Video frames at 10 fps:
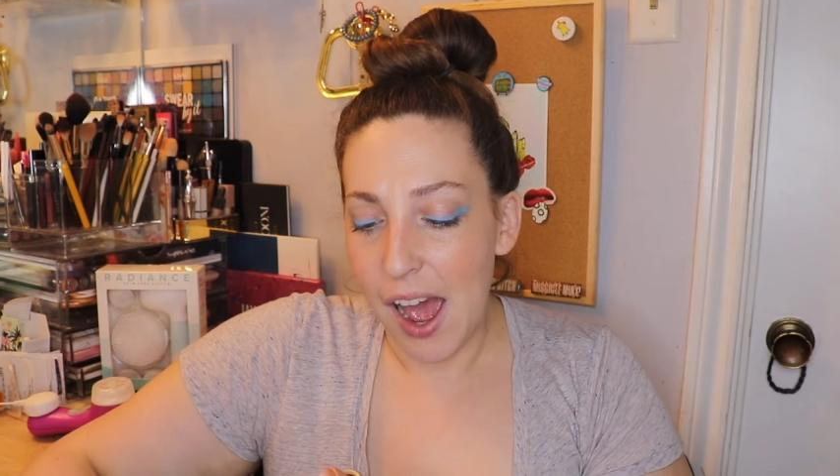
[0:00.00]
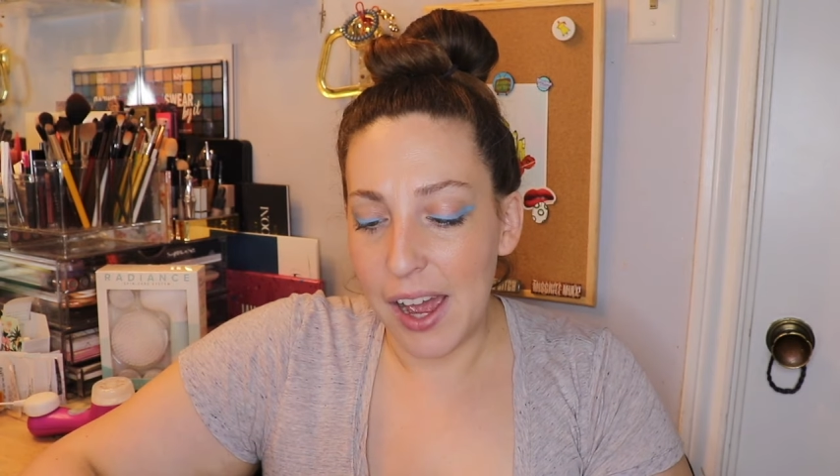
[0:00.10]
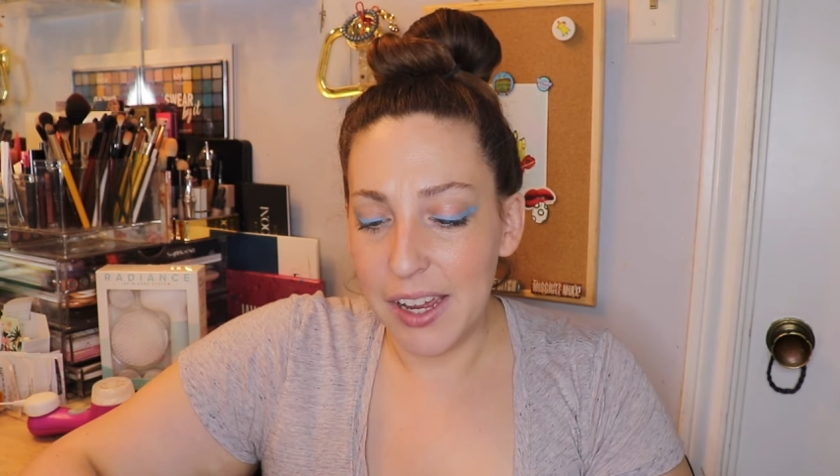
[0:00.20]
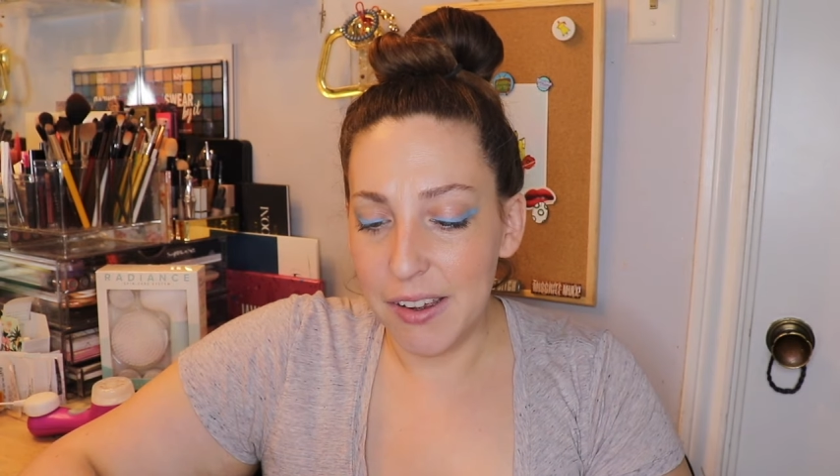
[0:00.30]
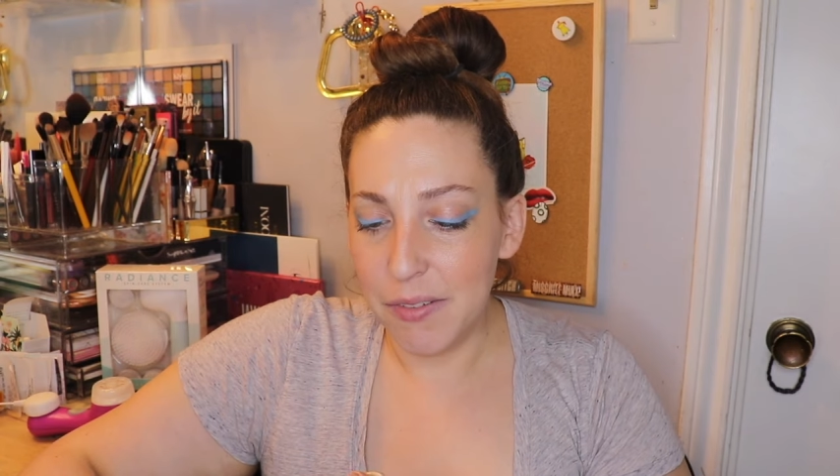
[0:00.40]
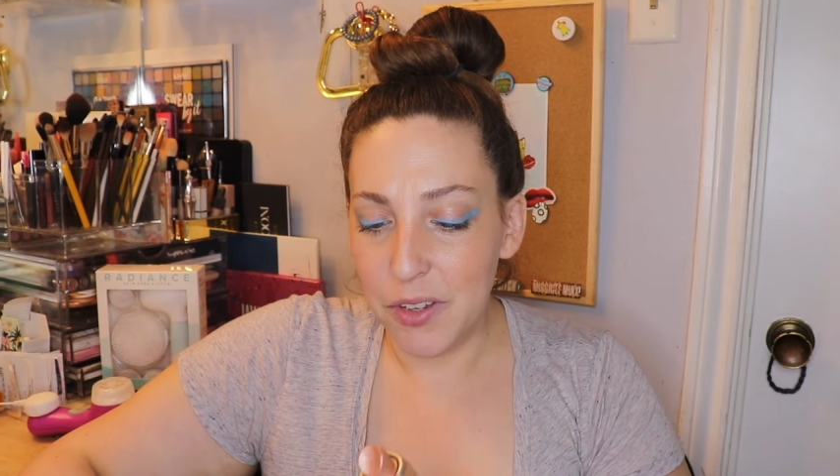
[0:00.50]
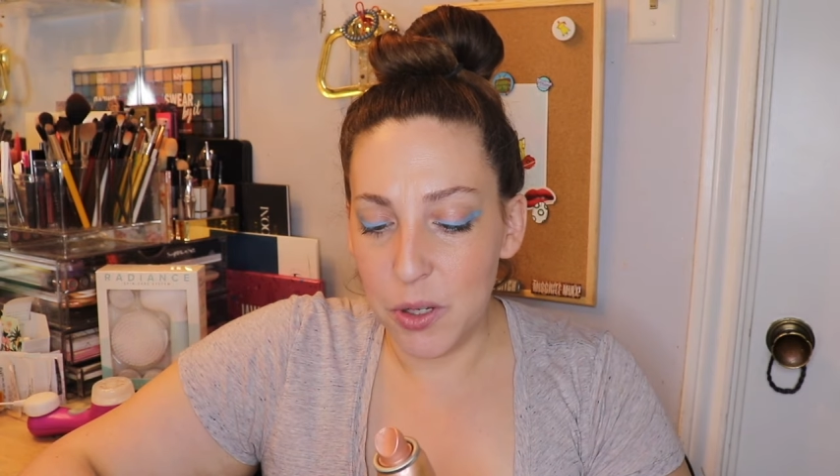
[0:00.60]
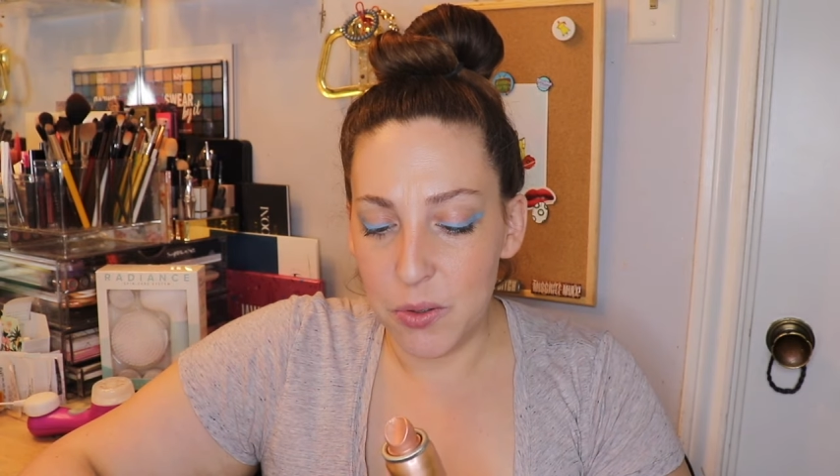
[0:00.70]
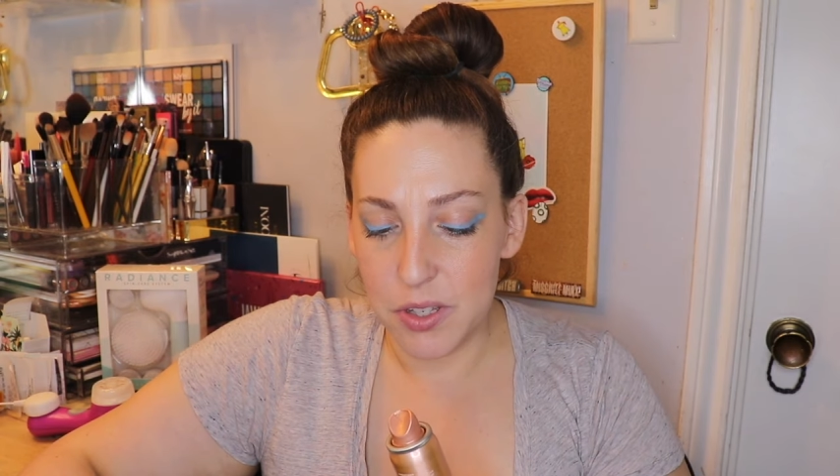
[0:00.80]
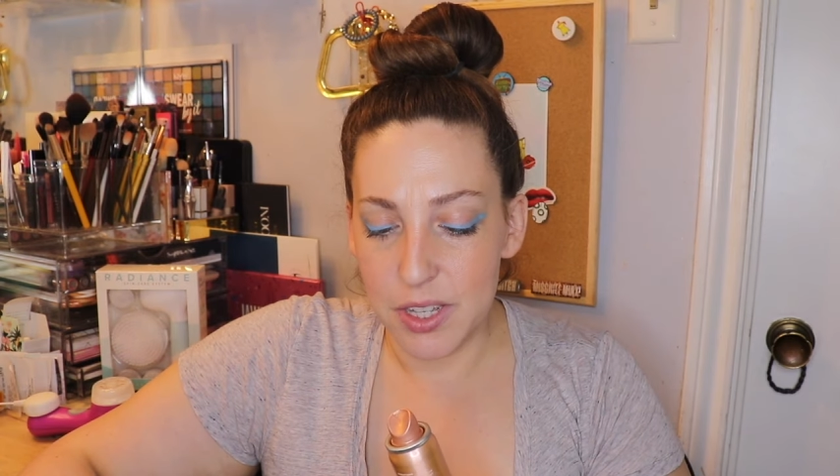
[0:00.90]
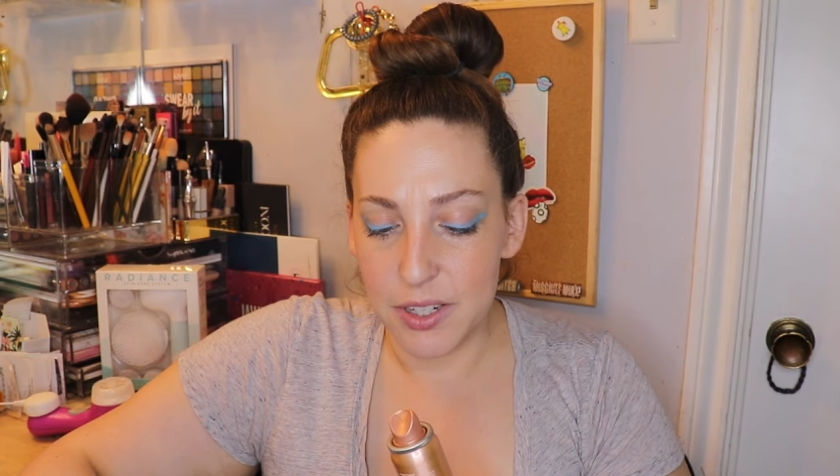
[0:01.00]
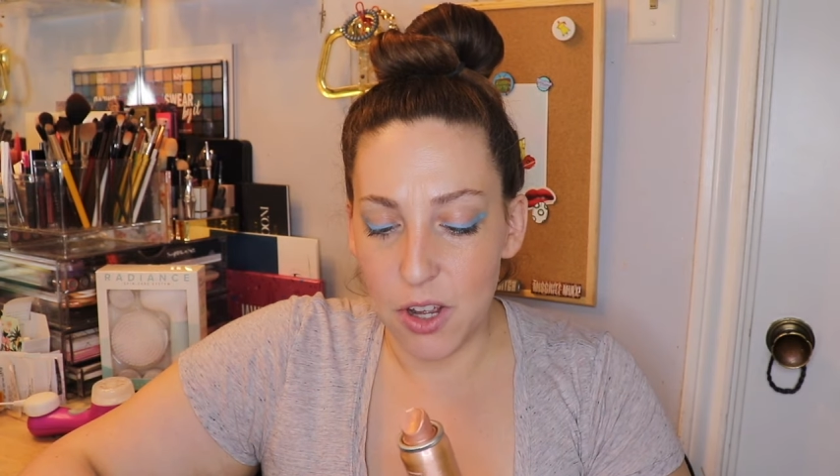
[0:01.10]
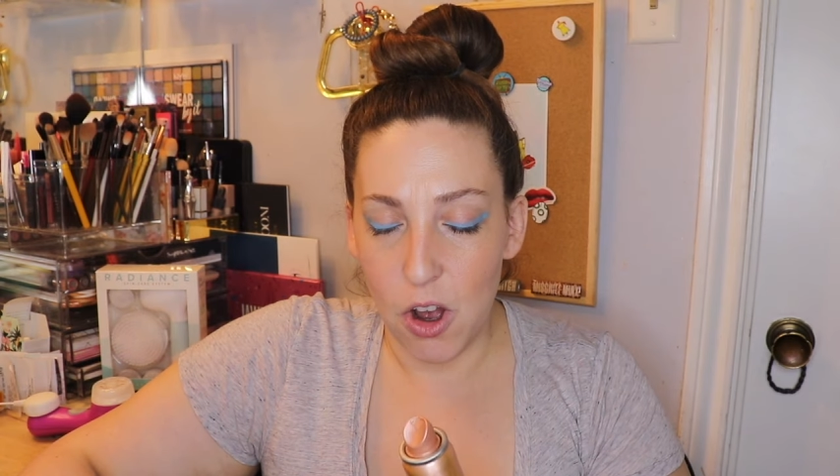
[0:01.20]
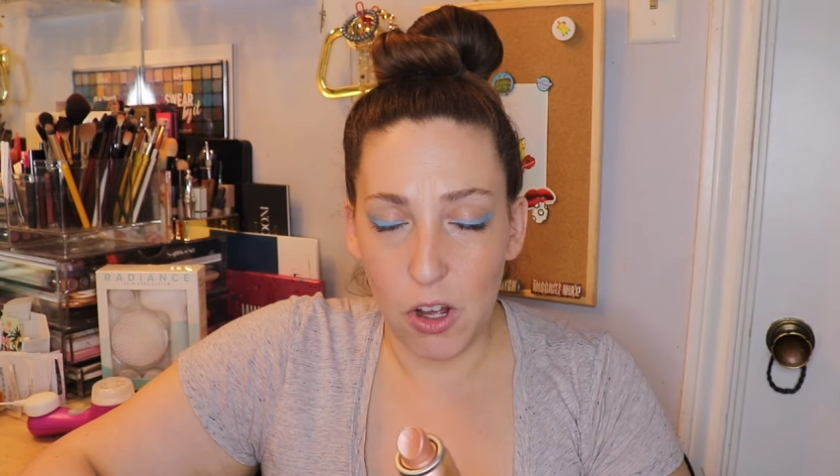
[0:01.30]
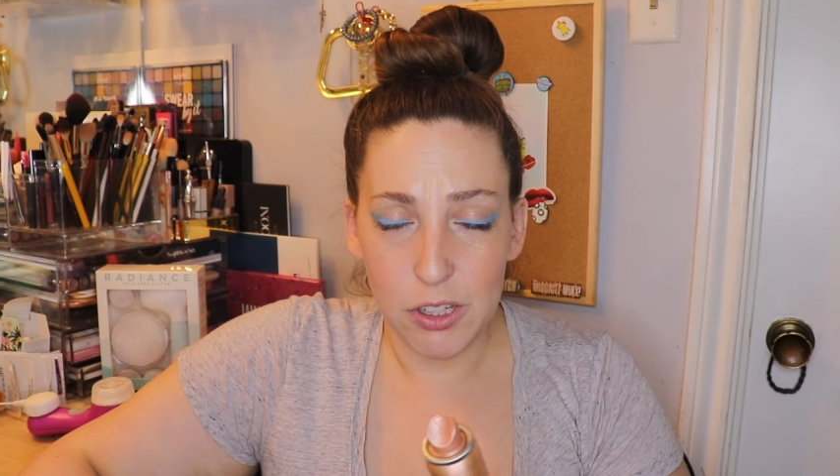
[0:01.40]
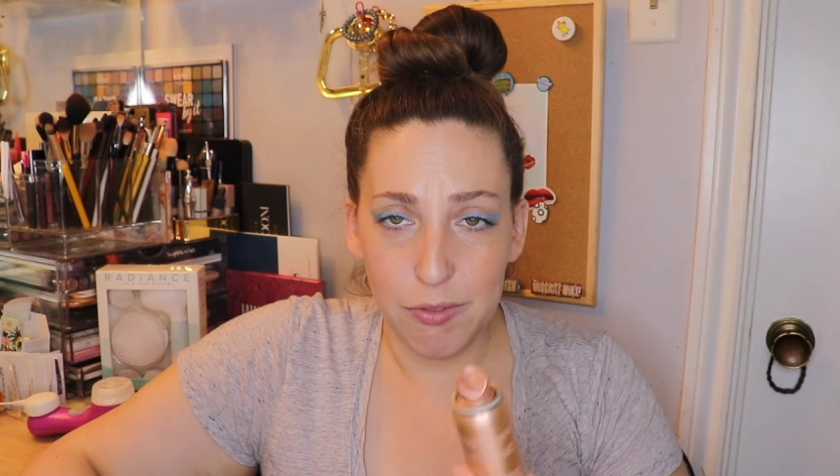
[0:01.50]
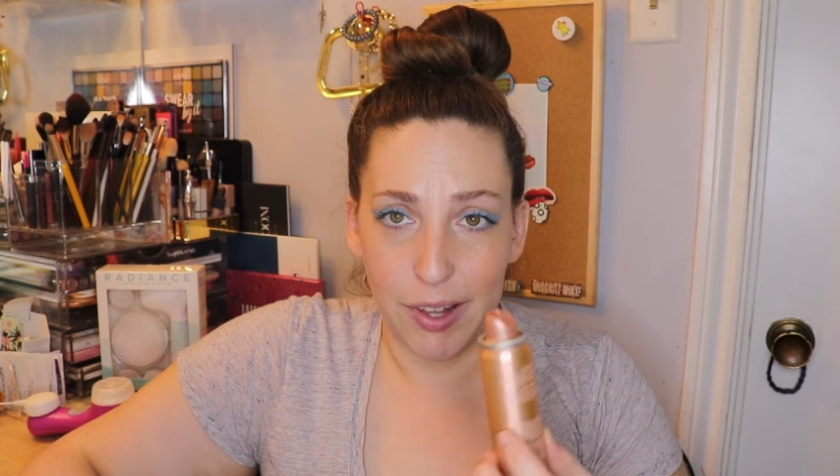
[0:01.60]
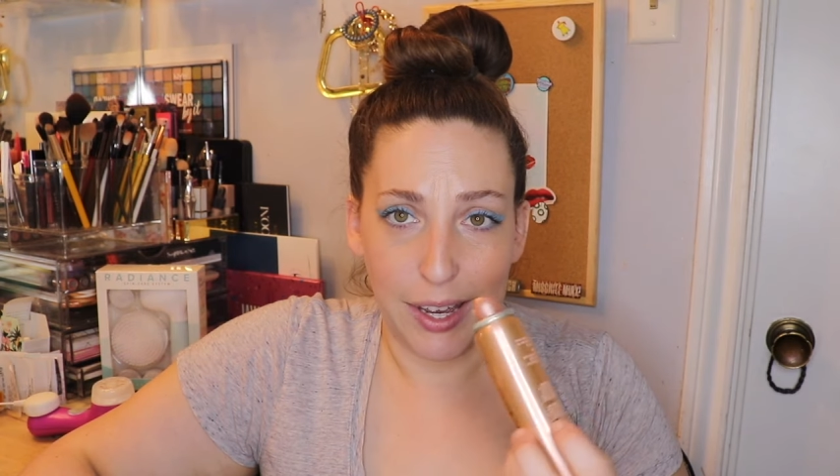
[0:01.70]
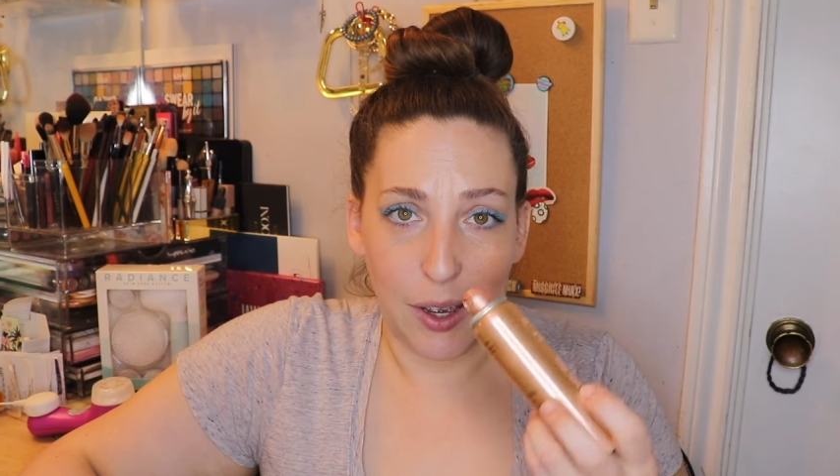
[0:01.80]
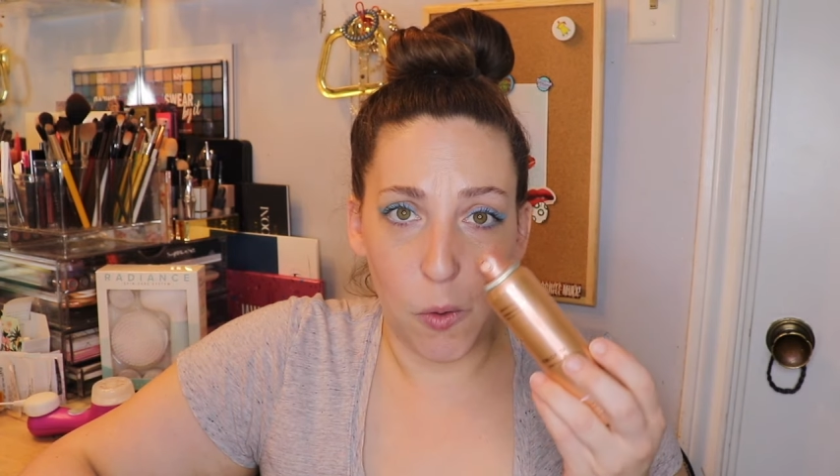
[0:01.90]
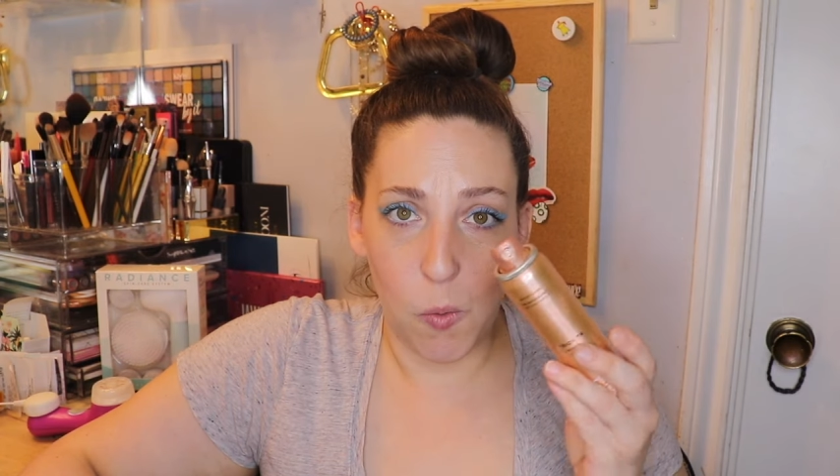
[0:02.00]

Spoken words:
I have used this all of like